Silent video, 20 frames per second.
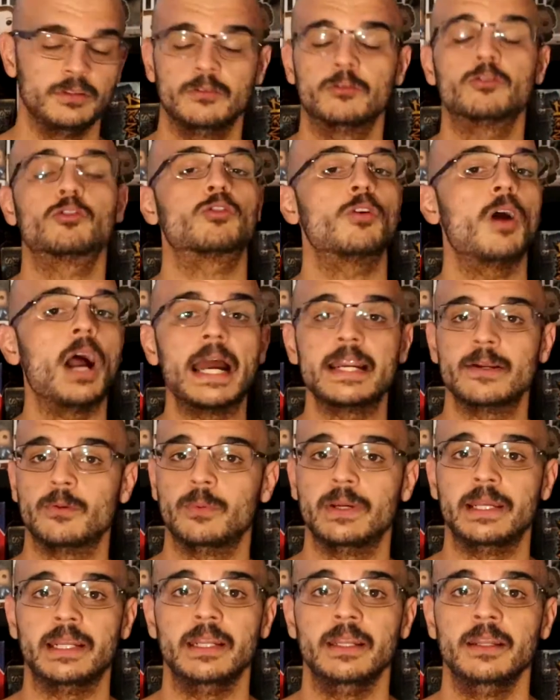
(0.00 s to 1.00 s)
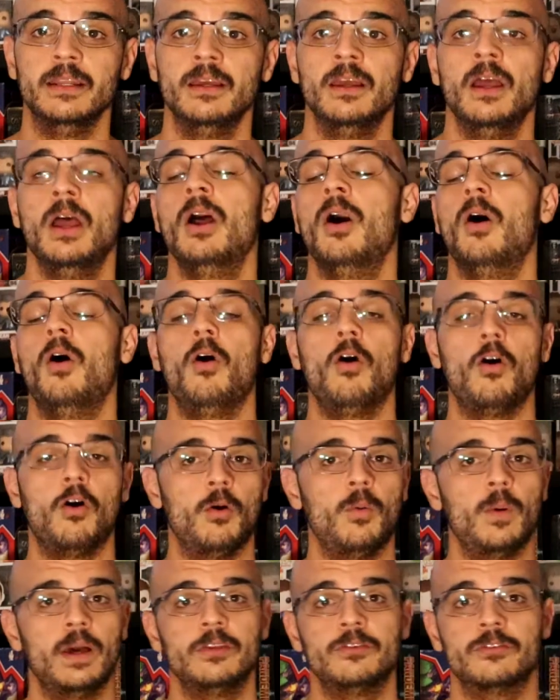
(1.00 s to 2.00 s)
Try to win.
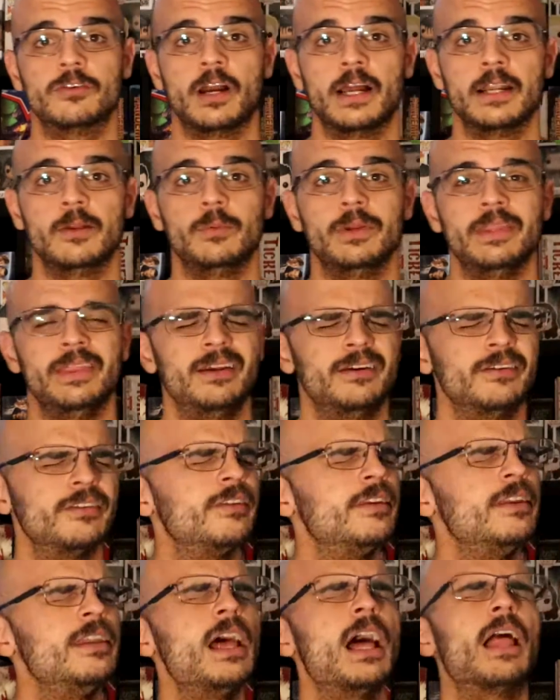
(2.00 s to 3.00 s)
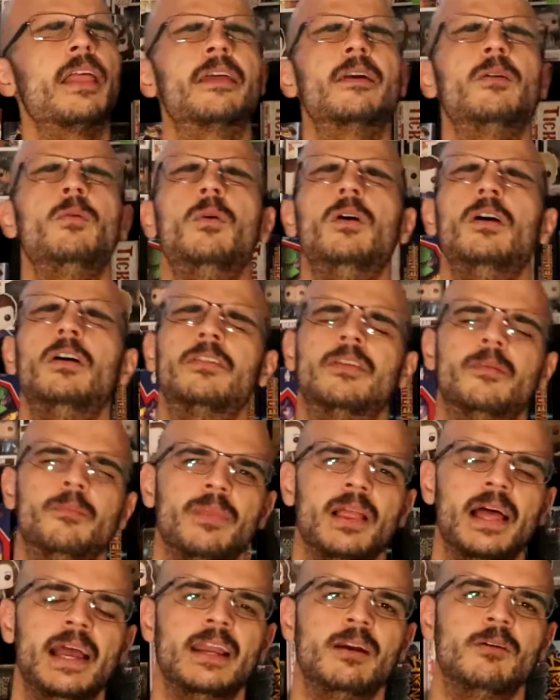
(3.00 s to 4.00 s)
Always try to win. There is nothing worse than
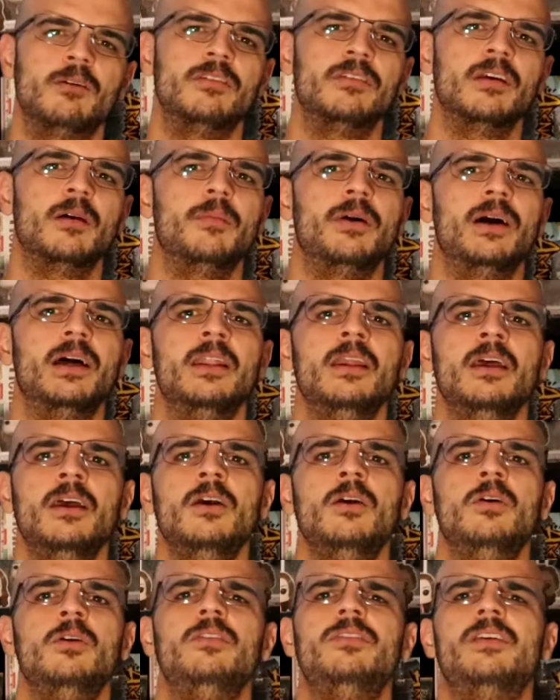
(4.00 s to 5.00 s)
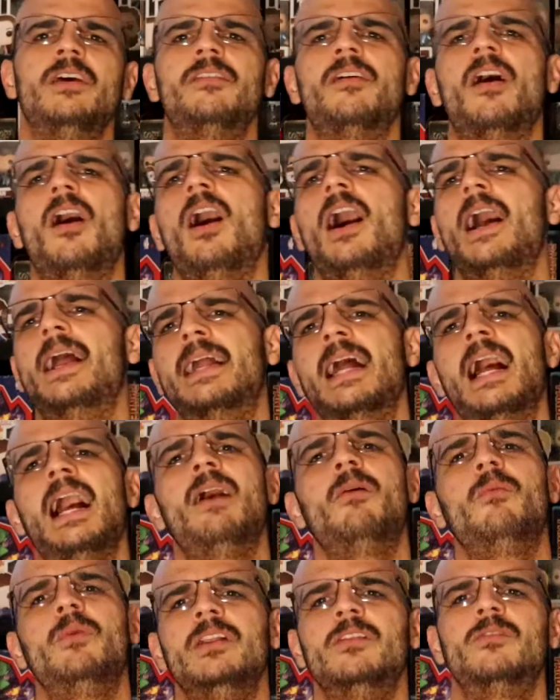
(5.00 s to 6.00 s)
playing with someone who says, oh, I
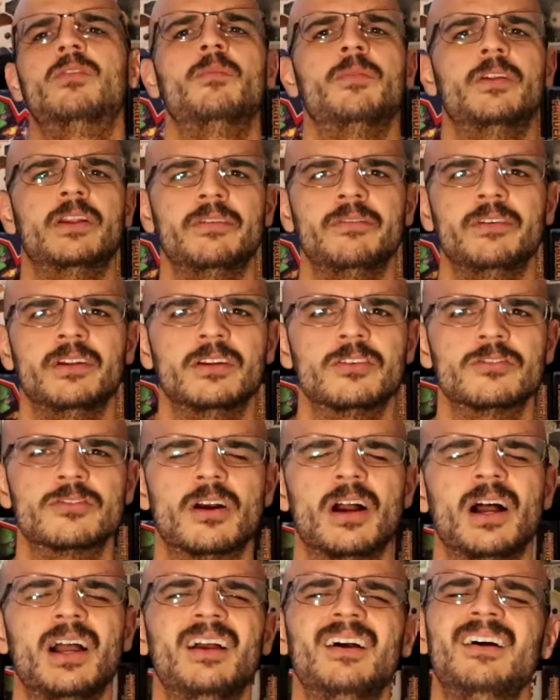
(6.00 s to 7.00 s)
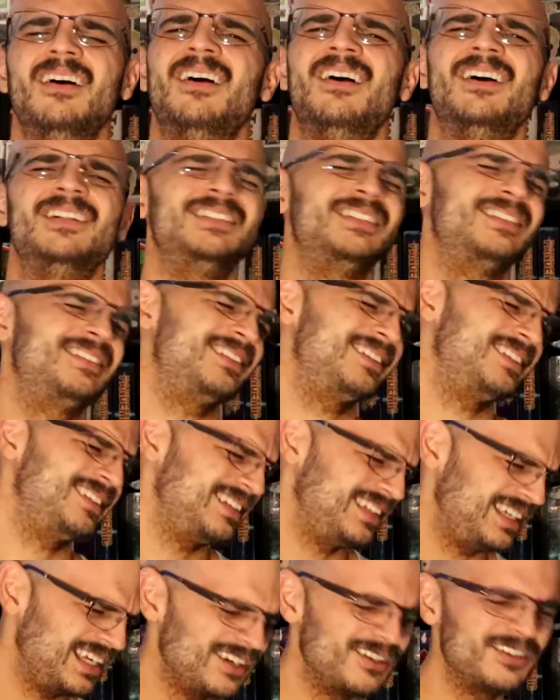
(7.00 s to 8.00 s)
can't win, so I'm not even going to try. Just
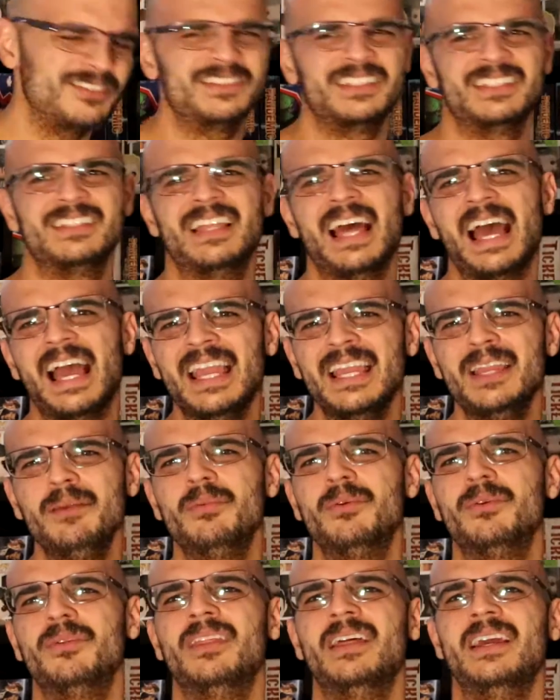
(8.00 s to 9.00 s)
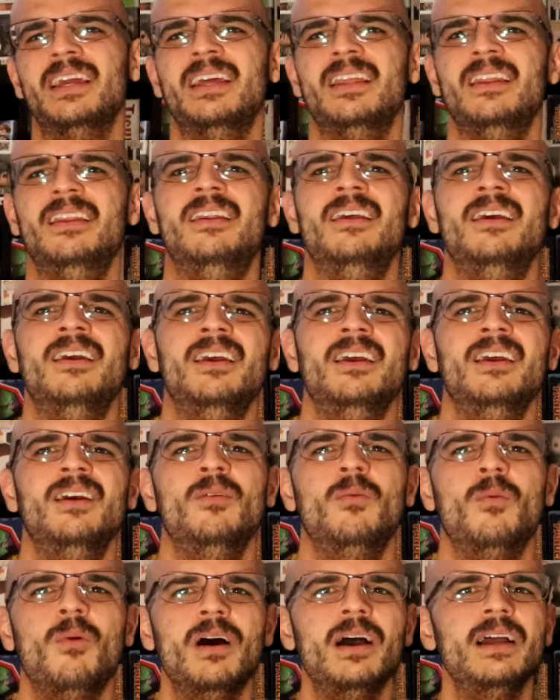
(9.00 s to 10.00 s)
get off the table then.
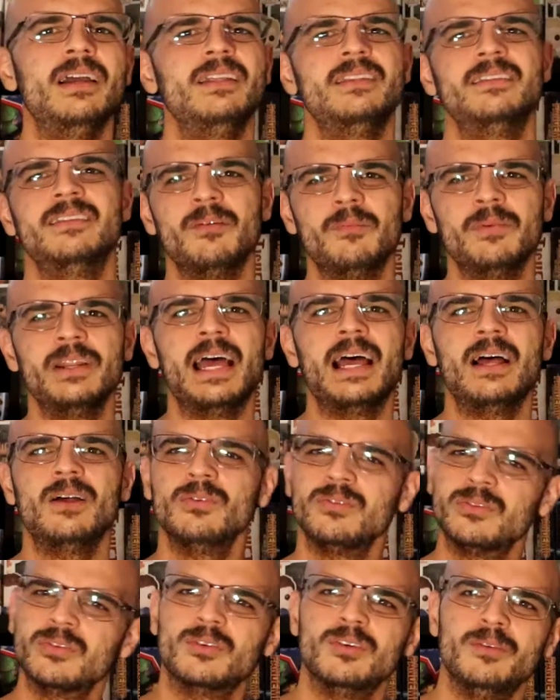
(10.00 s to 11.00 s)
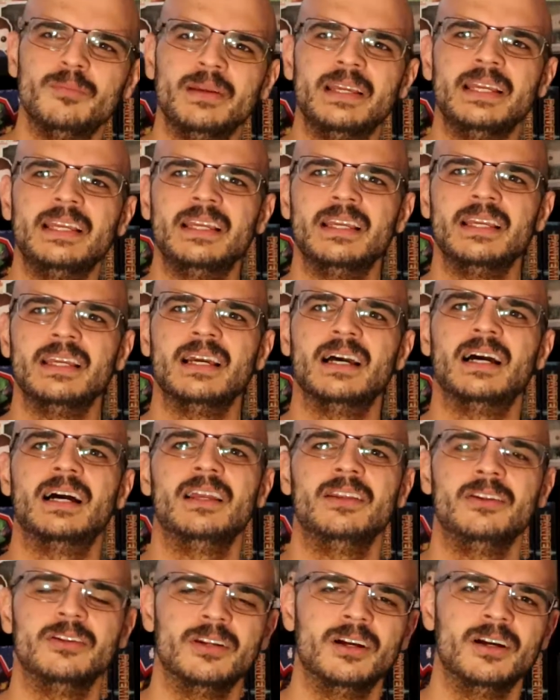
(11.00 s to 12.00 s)
Why? Someone else could be here,
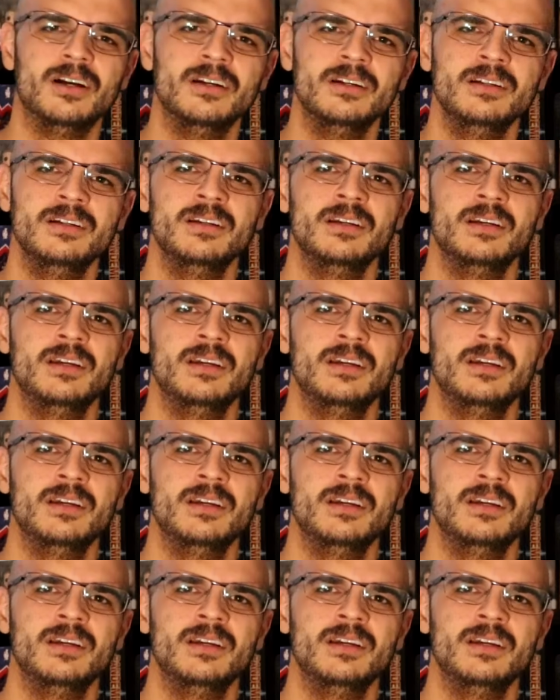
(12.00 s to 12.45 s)
you know?